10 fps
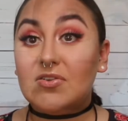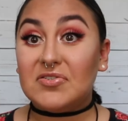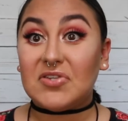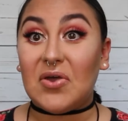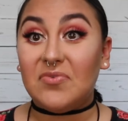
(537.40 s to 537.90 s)

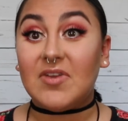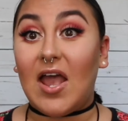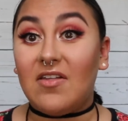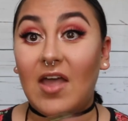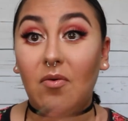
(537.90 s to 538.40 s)
So
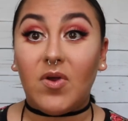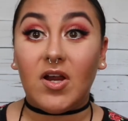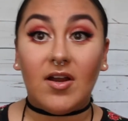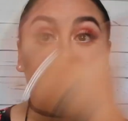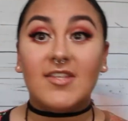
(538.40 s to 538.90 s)
now that
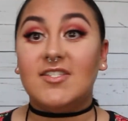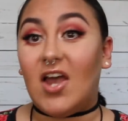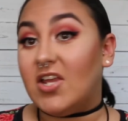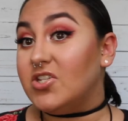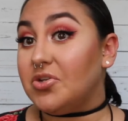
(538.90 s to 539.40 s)
we're
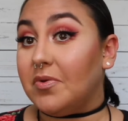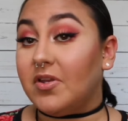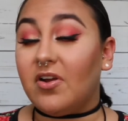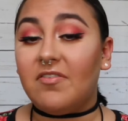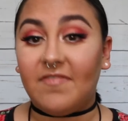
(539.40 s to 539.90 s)
done
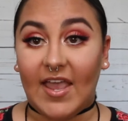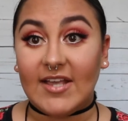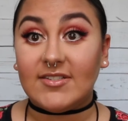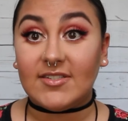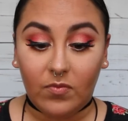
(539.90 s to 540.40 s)
doing our
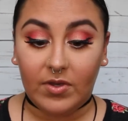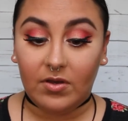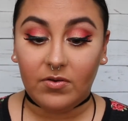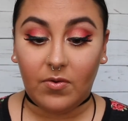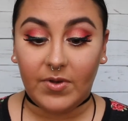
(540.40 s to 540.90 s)
face, we
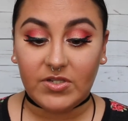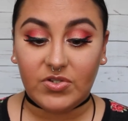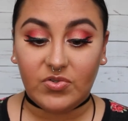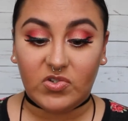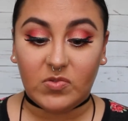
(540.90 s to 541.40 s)
are going
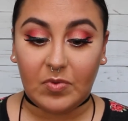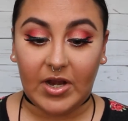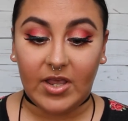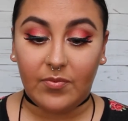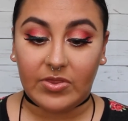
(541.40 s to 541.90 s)
to
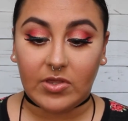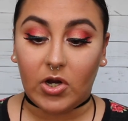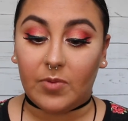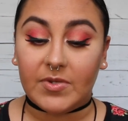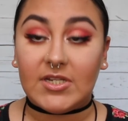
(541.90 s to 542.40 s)
spray it with the
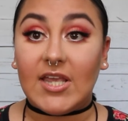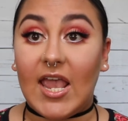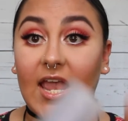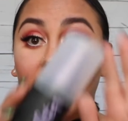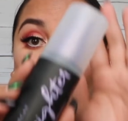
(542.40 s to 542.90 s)
Urban
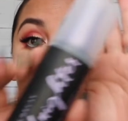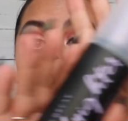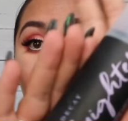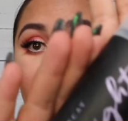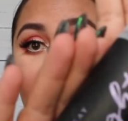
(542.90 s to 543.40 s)
Decay
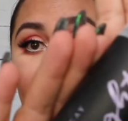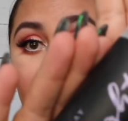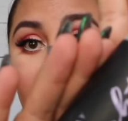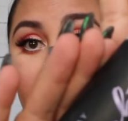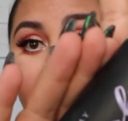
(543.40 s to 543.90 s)
All
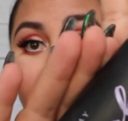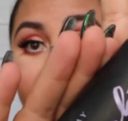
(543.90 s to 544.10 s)
Nighter.